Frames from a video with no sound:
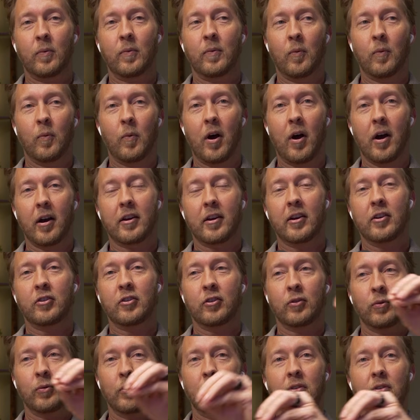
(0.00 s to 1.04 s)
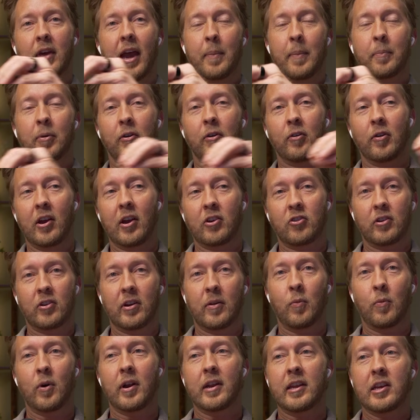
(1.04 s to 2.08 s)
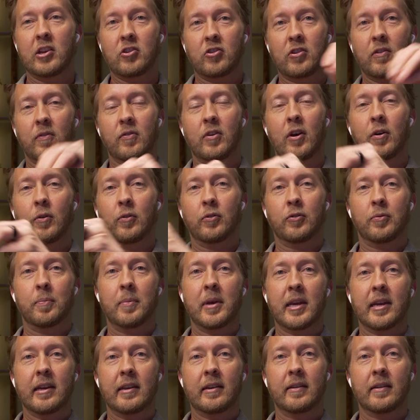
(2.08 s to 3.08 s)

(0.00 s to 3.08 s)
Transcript: walk us through that progression and what each of those mean.